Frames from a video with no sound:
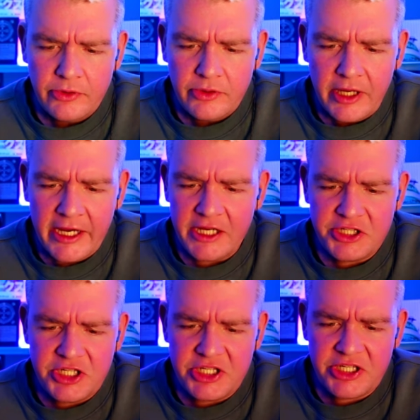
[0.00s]
I guess
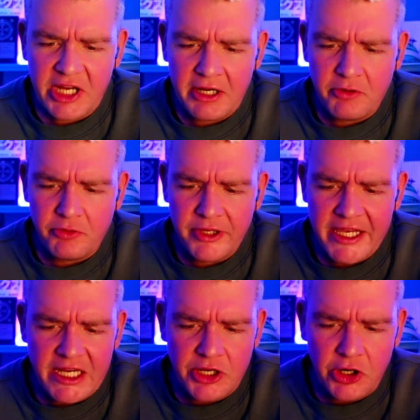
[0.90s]
she's just kind of
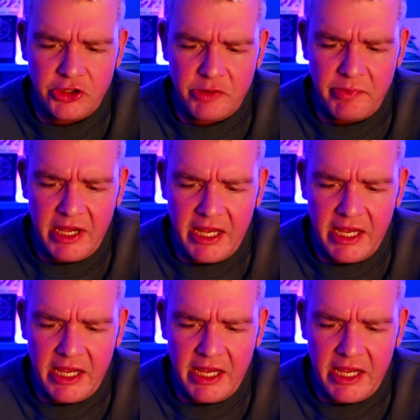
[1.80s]
leaning on the bed,